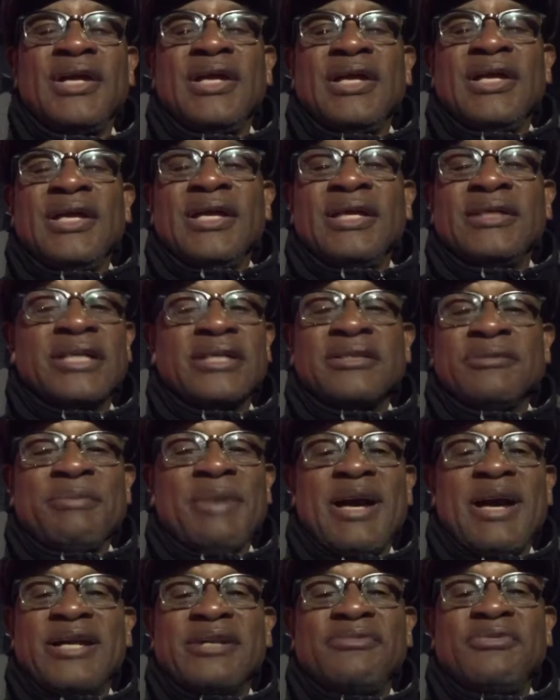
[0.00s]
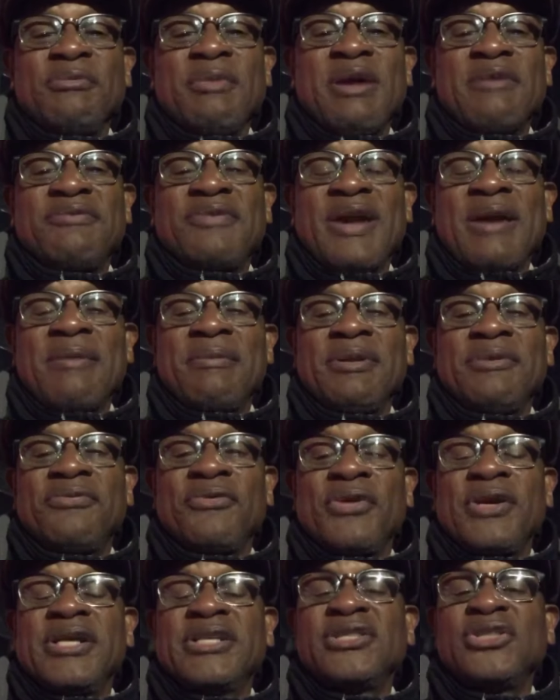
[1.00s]
It doesn't matter if you're my family,
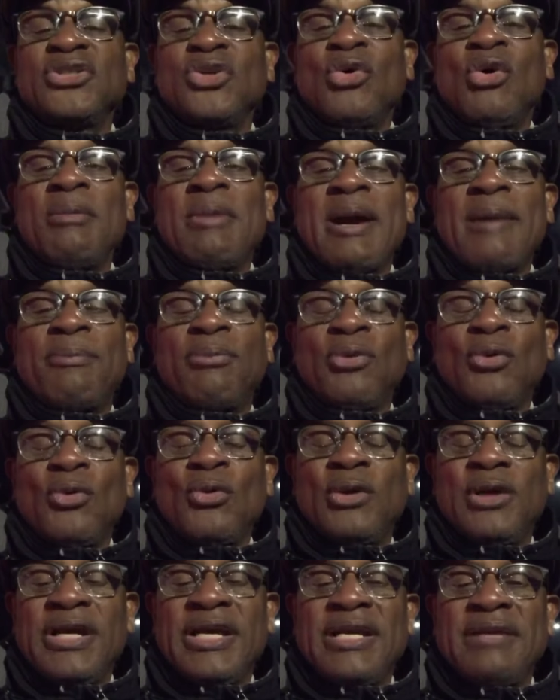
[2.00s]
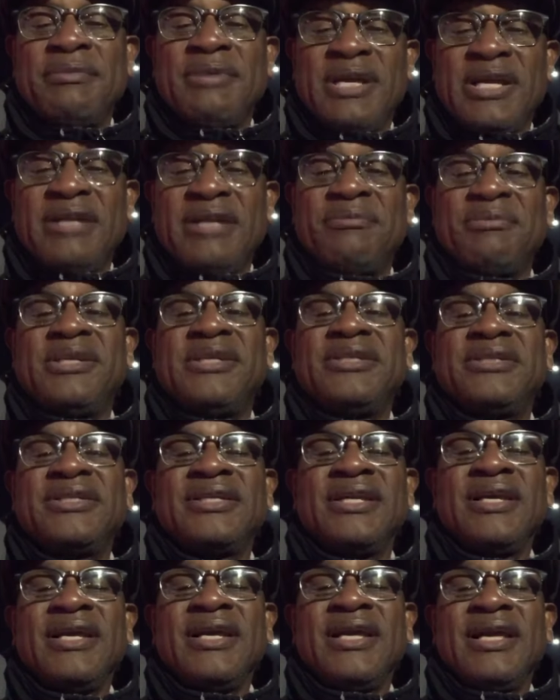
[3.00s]
friends, nor my proclaimed enemies.
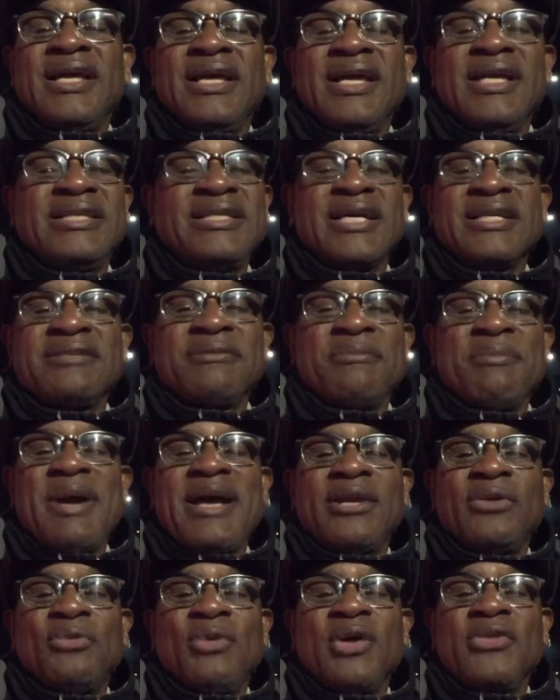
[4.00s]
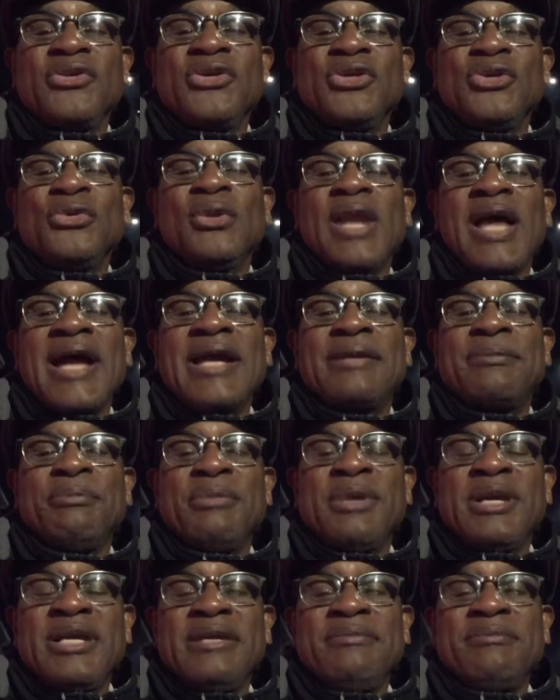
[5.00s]
It doesn't matter whether you like
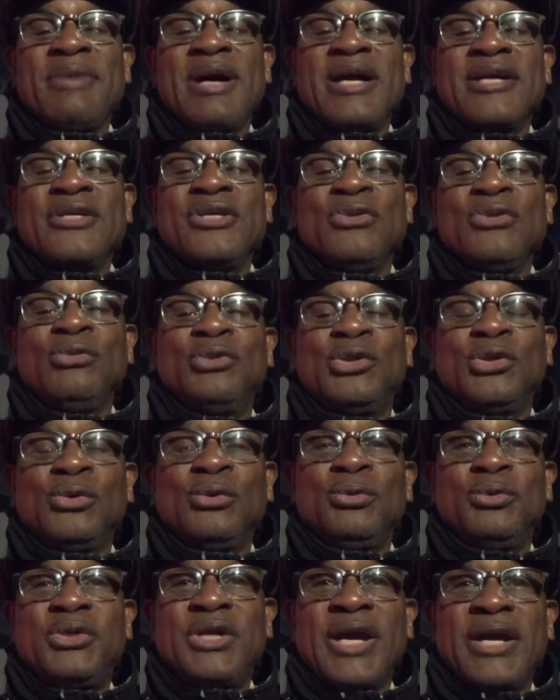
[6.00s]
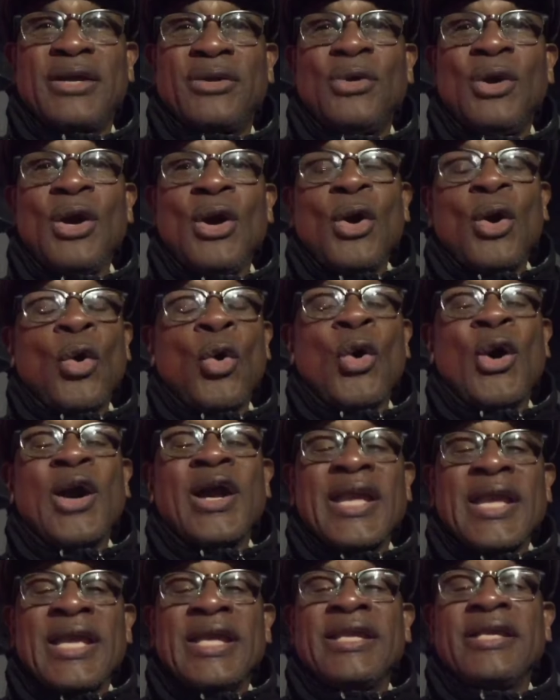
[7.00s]
me, my YouTube channel, or
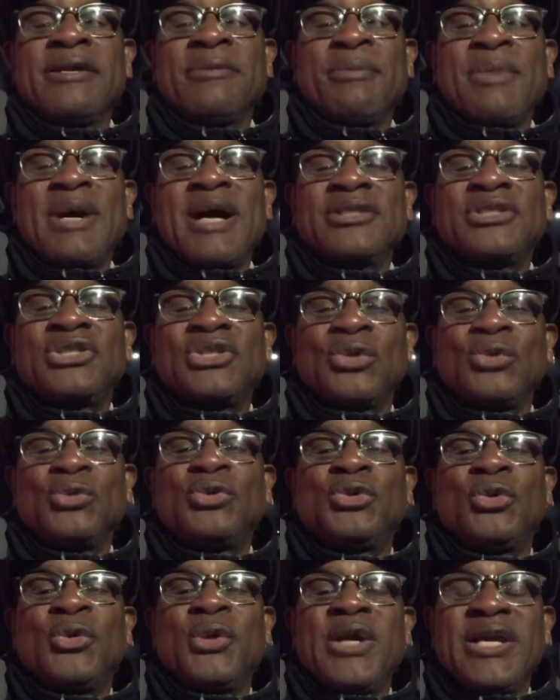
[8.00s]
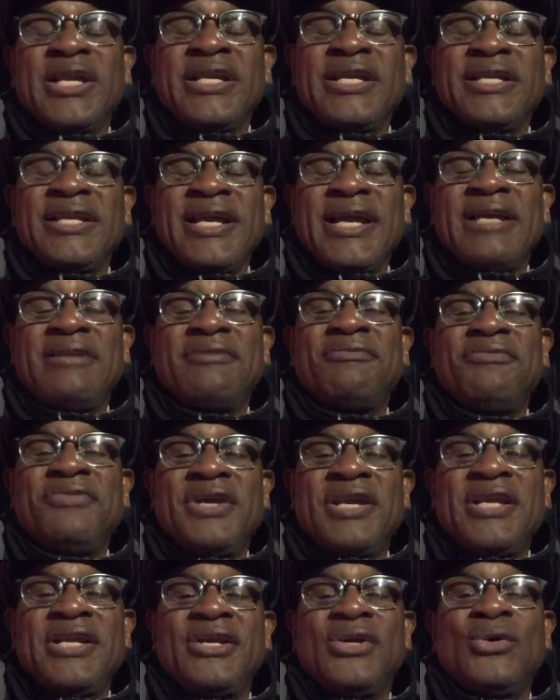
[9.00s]
any of my social internet
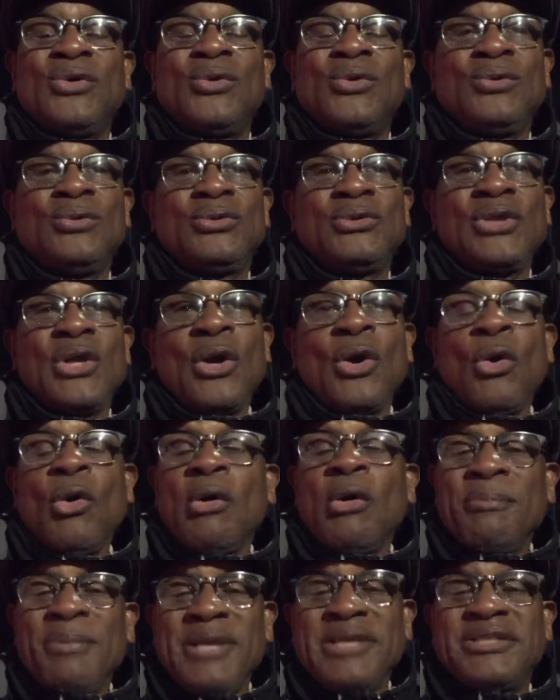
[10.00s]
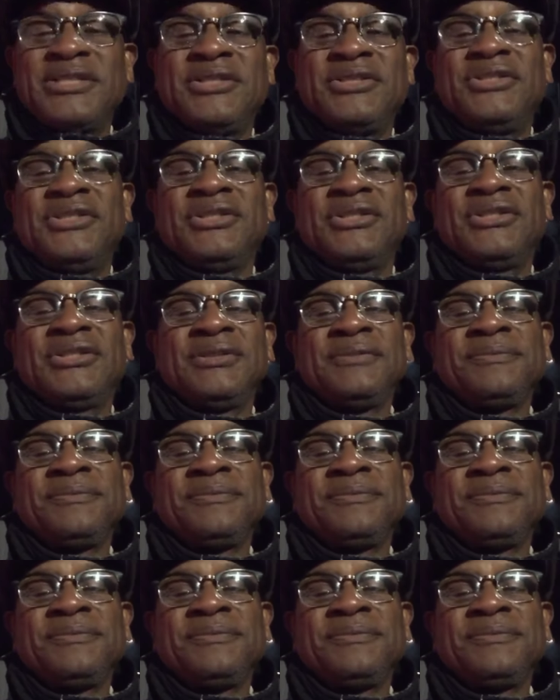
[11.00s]
videos or messages.